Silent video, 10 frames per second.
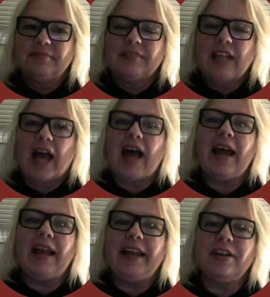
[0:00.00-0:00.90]

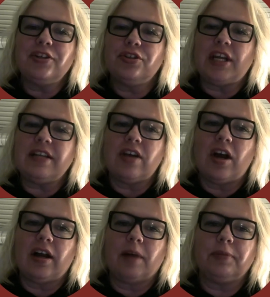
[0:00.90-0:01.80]
Hi, here's your Gen
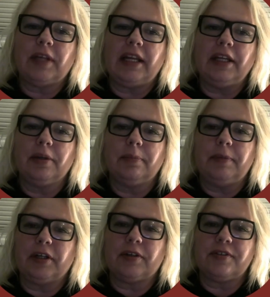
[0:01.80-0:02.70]
Talk on planning your
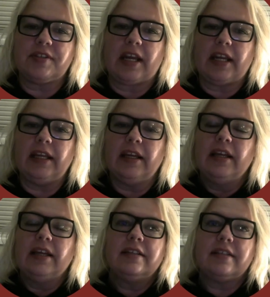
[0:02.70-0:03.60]
empirical study,
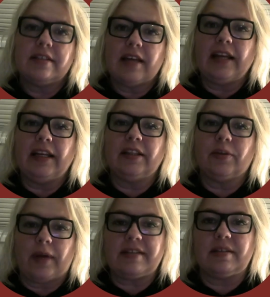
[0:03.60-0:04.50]
designing the
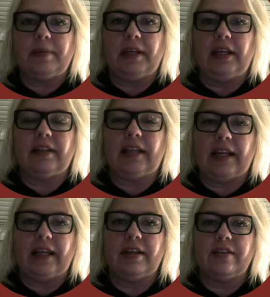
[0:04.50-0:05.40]
recipe that
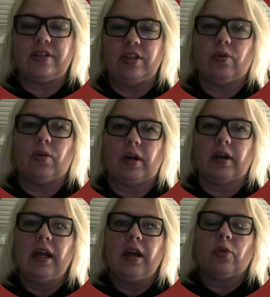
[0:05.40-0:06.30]
is
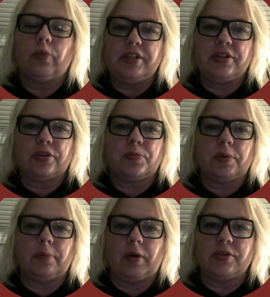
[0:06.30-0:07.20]
your research
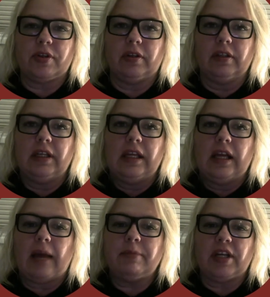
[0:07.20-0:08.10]
proposal.
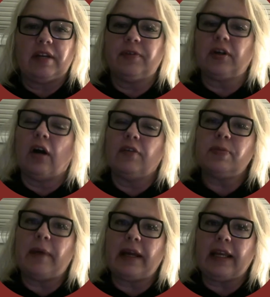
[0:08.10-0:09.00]
I'm Jennifer
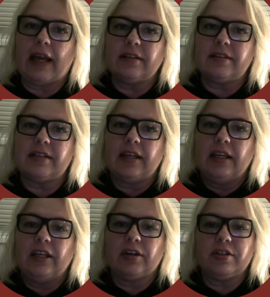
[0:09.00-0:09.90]
Kalfsbeek-Goetz,
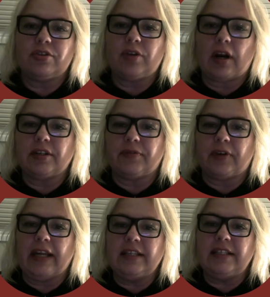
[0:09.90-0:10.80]
your instructor for
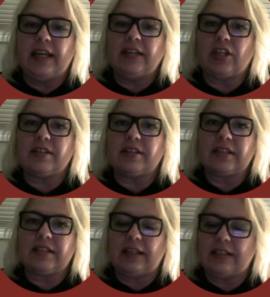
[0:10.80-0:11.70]
ATHS
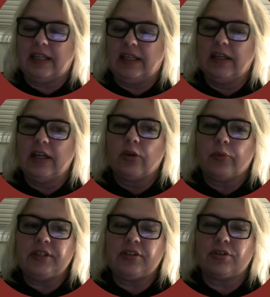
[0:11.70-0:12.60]
618
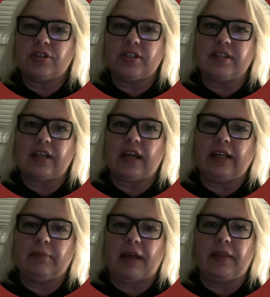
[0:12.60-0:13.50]
Research Design
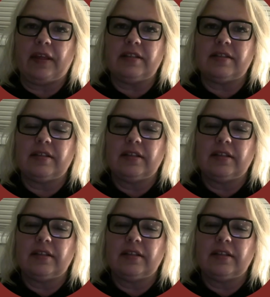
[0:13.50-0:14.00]
and Methods.